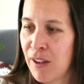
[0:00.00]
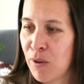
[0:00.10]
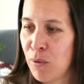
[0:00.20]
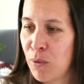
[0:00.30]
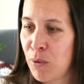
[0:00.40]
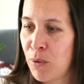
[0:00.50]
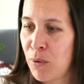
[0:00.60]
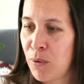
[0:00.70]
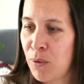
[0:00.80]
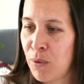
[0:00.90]

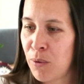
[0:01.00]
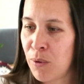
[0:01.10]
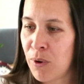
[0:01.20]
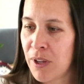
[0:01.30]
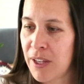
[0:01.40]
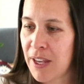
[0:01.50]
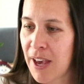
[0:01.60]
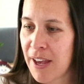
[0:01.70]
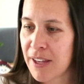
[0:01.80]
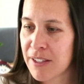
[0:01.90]
Ooh,
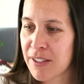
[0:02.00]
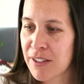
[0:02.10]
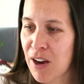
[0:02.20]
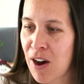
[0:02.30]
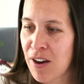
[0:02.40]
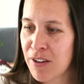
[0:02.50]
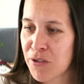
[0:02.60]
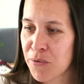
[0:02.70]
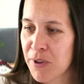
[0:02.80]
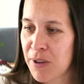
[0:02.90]
yes.
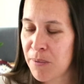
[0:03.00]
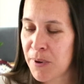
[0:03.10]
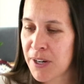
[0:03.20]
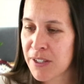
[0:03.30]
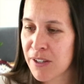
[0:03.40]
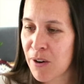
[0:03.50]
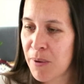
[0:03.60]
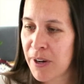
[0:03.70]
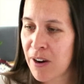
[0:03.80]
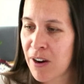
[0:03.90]
Audrey, what is
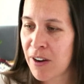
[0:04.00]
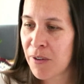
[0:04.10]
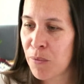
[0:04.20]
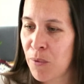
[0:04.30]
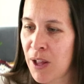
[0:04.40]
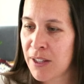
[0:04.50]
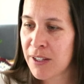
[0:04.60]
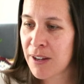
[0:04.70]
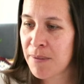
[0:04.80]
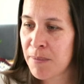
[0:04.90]
going on?
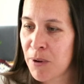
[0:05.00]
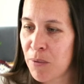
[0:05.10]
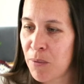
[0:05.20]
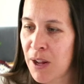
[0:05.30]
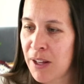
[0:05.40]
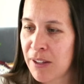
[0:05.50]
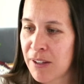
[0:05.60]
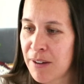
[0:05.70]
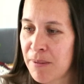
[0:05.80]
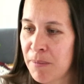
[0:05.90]
Welcome,
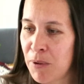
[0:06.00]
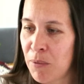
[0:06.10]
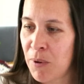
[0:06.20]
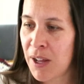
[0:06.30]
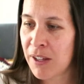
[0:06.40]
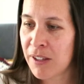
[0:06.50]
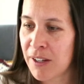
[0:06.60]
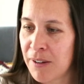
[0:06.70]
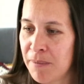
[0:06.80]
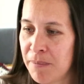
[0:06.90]
welcome,
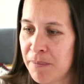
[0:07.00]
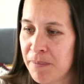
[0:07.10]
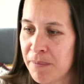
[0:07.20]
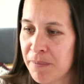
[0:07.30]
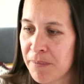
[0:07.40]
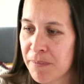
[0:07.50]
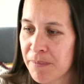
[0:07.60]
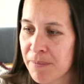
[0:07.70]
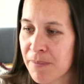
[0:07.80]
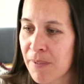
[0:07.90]
welcome.
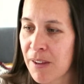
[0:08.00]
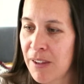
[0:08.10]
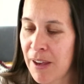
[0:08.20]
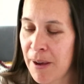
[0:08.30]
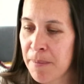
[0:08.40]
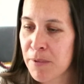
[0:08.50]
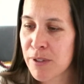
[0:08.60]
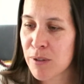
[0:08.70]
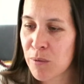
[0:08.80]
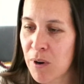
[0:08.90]
Yep,
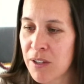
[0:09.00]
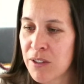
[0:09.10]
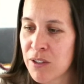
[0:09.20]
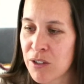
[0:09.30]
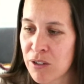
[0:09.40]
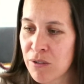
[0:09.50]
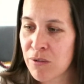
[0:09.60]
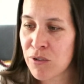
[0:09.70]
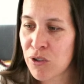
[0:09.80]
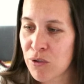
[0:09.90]
swans do
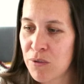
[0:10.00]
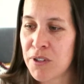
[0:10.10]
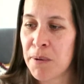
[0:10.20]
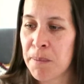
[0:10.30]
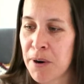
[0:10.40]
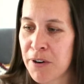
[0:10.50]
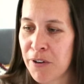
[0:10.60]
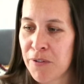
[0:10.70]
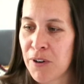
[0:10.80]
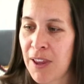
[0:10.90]
choose their partner
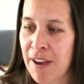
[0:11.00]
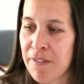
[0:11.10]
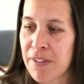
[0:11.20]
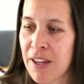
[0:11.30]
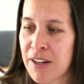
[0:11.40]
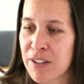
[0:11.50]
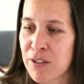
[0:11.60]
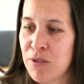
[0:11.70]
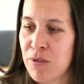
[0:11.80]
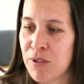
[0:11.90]
for life. That is
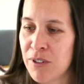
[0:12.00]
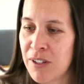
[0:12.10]
cool.